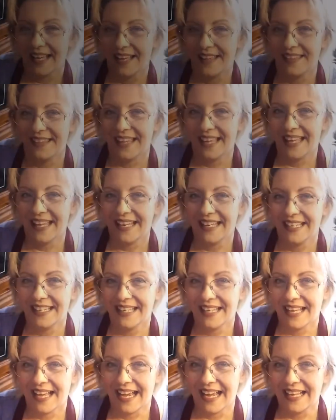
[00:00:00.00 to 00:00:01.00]
And
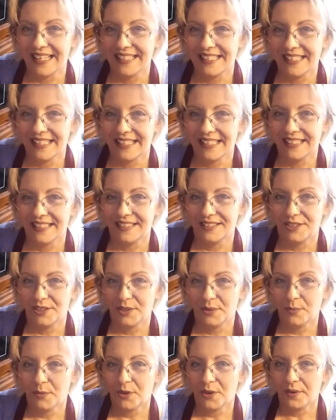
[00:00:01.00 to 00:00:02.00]
then I did
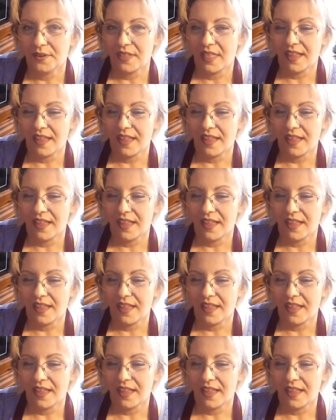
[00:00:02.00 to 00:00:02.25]
2 more.